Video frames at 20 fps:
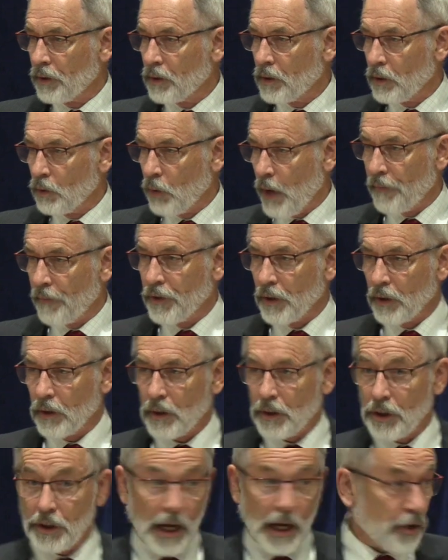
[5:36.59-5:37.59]
you have your
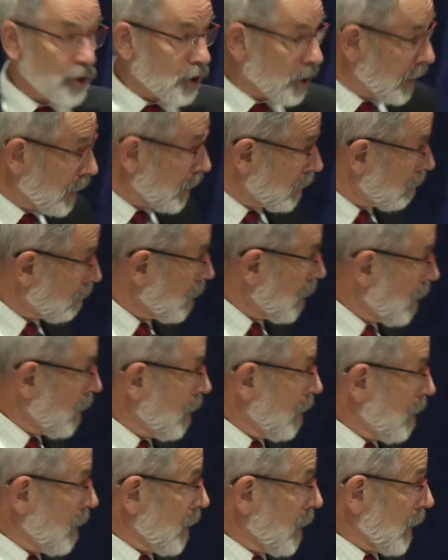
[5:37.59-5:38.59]
extension
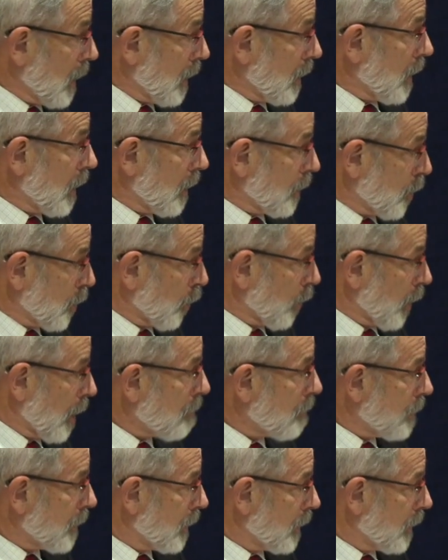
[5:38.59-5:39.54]
in Europe,